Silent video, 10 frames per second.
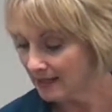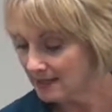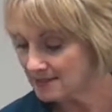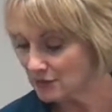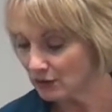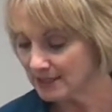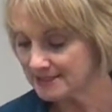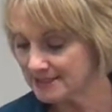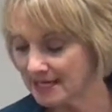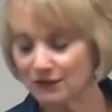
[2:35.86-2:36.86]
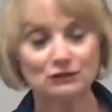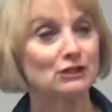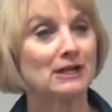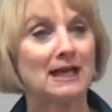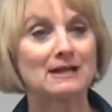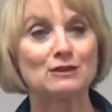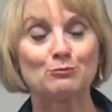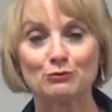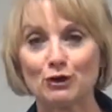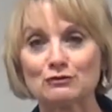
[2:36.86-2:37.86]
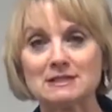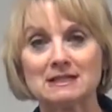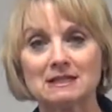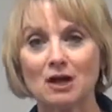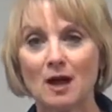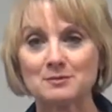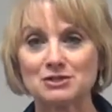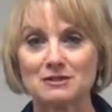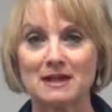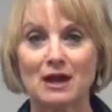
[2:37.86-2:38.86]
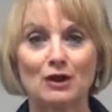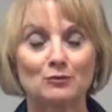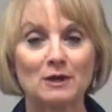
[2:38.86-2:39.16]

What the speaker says: So let's take a look at the protein option there.